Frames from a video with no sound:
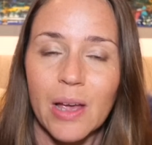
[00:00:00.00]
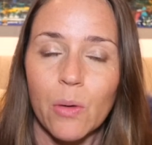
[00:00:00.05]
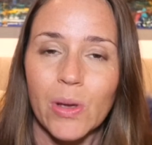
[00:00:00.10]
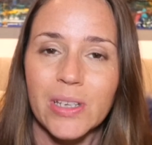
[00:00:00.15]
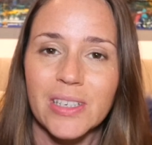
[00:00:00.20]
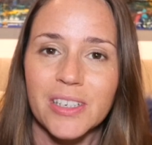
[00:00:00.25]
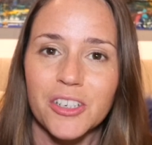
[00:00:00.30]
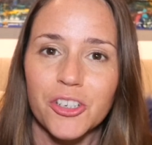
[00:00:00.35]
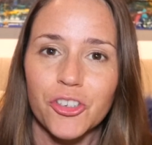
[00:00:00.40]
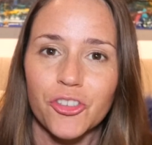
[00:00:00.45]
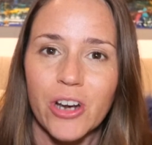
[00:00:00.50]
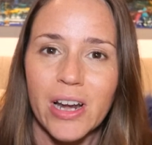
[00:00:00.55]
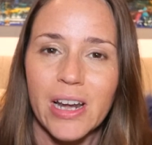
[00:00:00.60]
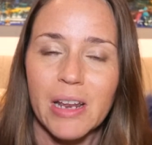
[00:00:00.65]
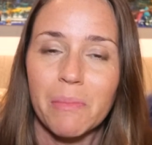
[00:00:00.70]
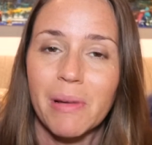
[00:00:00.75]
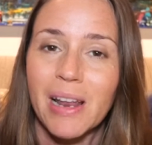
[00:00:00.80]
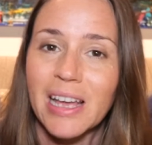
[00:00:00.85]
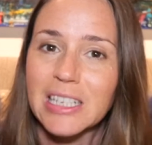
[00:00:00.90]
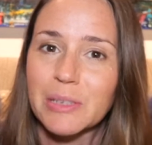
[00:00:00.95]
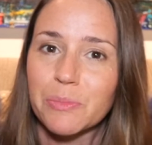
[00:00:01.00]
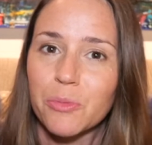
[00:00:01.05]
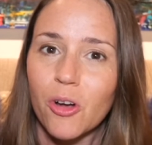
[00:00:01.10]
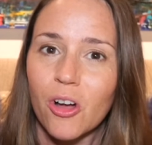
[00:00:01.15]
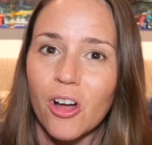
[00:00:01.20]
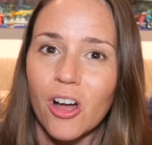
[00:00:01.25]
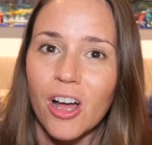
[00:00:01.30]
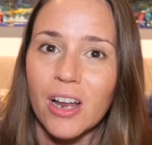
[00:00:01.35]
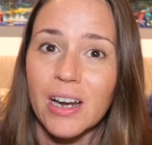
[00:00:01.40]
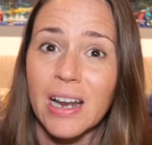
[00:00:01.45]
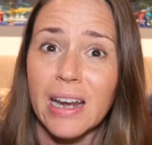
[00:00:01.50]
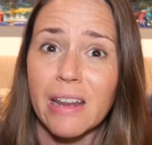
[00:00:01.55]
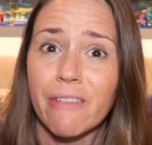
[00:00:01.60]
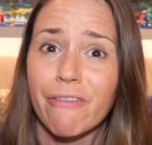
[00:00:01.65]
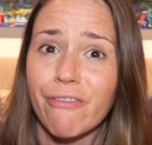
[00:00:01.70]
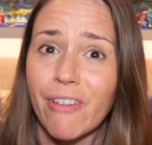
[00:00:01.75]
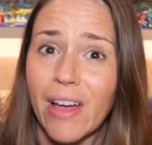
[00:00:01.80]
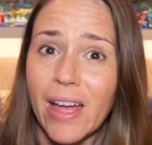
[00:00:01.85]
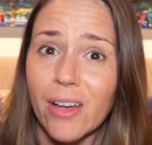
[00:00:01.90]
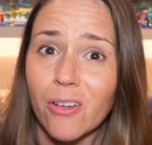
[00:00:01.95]
Western Australia plates put on, and it
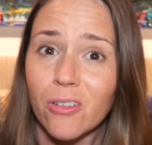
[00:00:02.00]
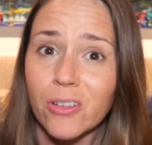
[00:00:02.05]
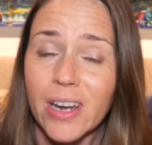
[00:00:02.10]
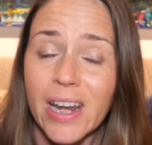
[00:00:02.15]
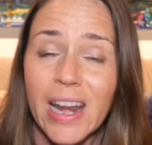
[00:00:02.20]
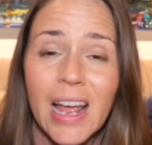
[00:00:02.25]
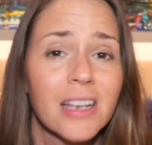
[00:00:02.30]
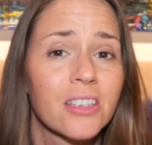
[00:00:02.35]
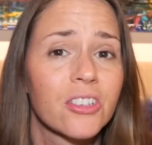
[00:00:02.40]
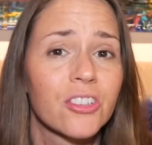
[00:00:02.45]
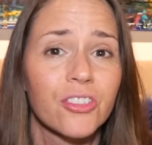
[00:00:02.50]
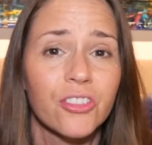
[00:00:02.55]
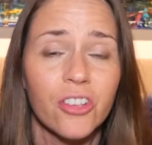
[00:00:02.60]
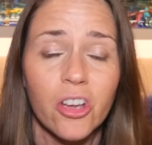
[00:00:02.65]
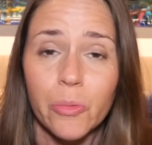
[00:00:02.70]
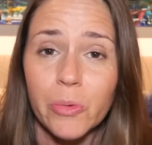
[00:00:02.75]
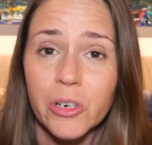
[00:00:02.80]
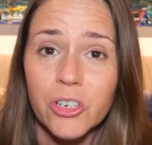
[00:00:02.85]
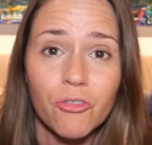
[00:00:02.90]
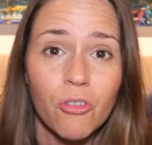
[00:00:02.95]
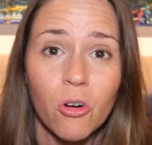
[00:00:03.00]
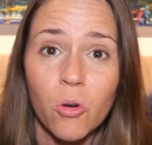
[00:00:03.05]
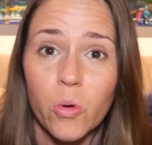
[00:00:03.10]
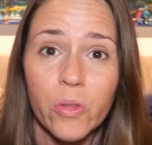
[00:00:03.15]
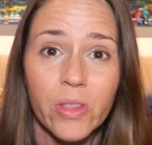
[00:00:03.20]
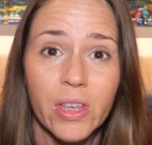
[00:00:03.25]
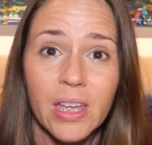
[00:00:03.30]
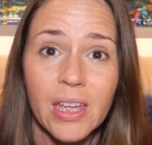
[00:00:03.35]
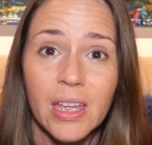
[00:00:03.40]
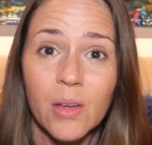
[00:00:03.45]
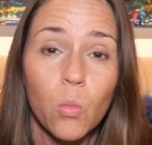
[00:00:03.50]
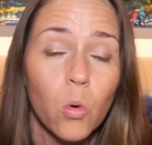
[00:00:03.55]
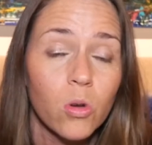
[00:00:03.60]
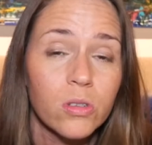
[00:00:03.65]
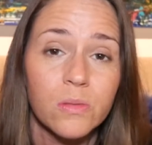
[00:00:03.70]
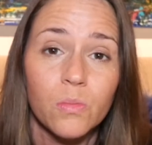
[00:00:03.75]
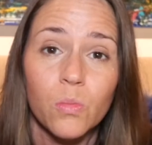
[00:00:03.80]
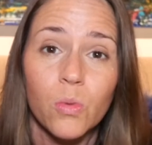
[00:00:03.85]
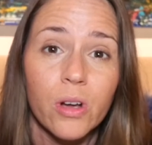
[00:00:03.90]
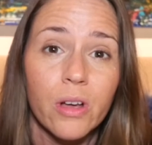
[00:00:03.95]
failed, and it had so much wrong with it, it
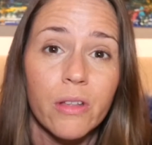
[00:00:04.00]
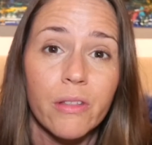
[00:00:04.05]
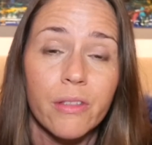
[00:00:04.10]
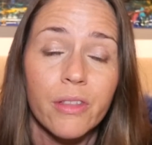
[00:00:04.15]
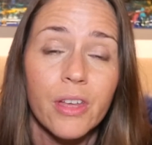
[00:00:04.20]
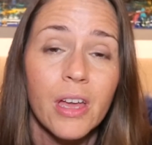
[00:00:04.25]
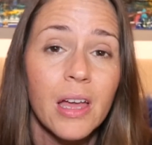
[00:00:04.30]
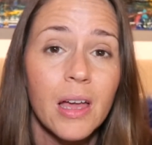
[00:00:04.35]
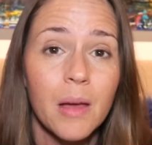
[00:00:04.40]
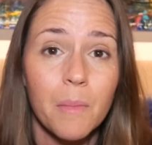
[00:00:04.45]
wasn't worth